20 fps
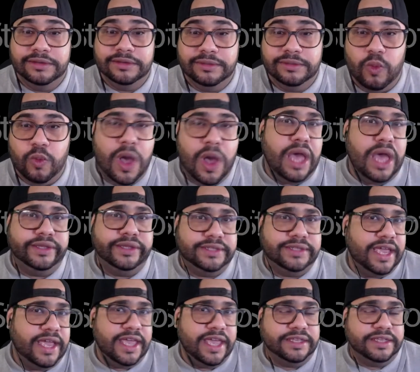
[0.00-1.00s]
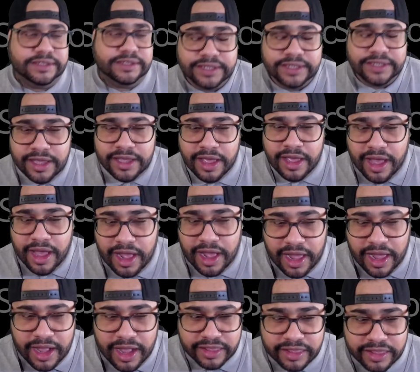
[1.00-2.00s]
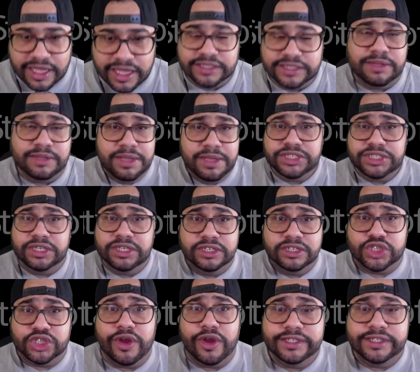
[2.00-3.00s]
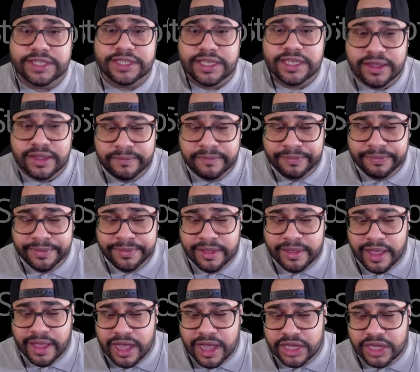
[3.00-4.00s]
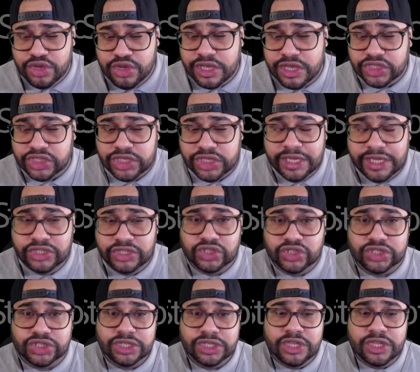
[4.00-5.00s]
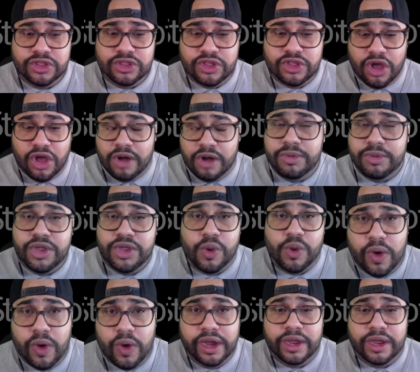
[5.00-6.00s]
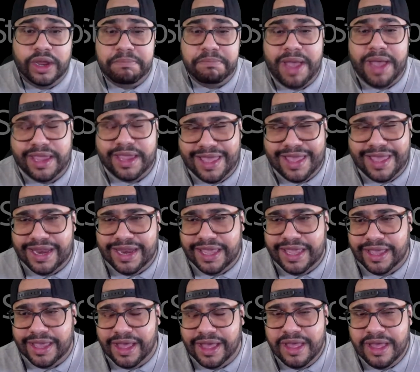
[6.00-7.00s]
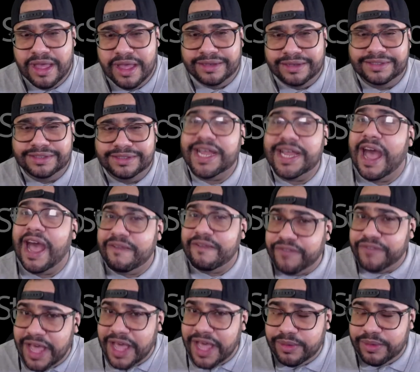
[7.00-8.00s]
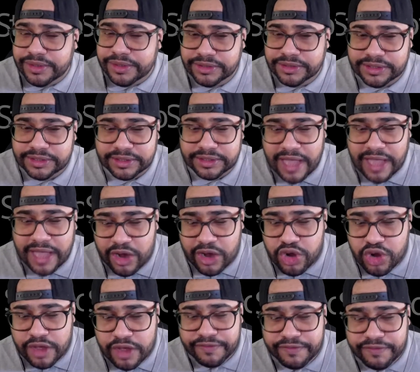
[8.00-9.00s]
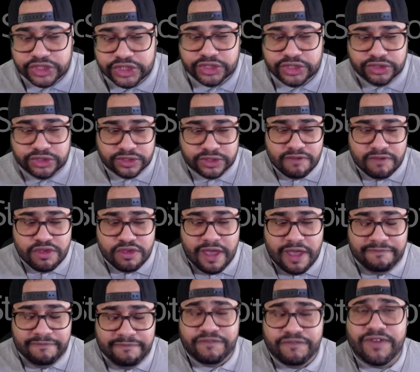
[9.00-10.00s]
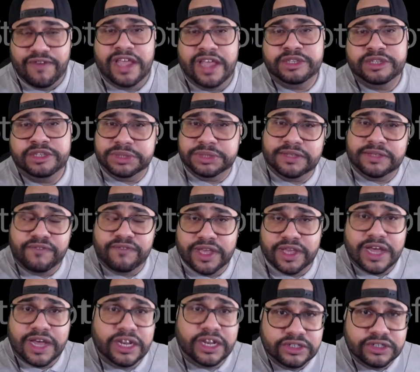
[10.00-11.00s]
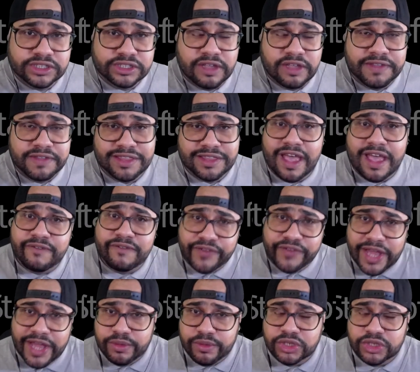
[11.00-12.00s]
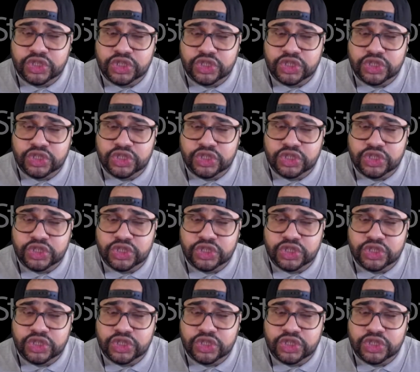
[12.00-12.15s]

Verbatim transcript: wise, I guess. Uh, customization looks crazy. Uh, you could change the armor you're wearing by getting dye flowers. I don't know if it's if you have to find specific colors of the dye flowers